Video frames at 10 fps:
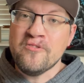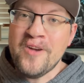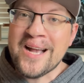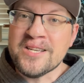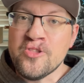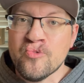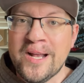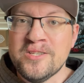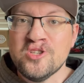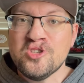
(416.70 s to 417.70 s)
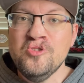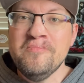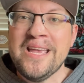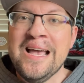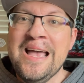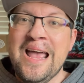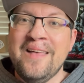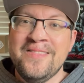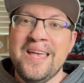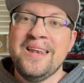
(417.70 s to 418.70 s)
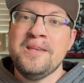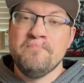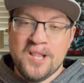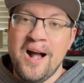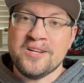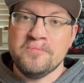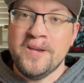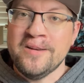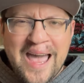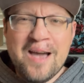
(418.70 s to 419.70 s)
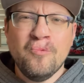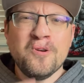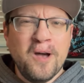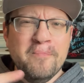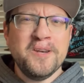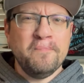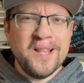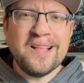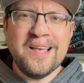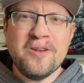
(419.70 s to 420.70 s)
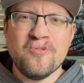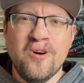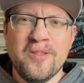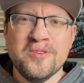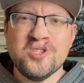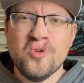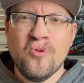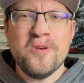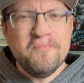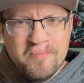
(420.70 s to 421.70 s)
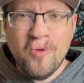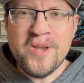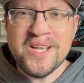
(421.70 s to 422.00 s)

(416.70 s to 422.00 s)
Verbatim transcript: of fact, he threatened to sue me, and then he blocked me. That will come into play later on in the story, but we